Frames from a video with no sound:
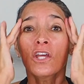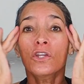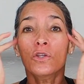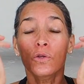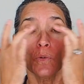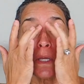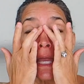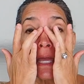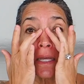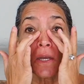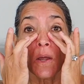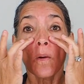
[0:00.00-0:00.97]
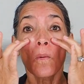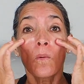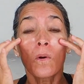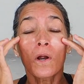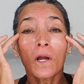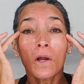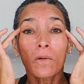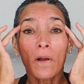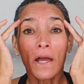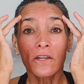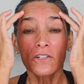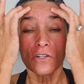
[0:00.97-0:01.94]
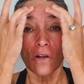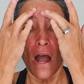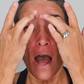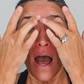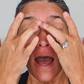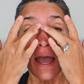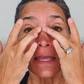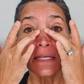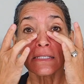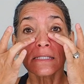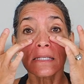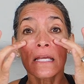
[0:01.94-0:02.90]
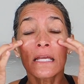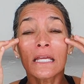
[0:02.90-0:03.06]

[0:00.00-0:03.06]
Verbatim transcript: You can work around your eyes,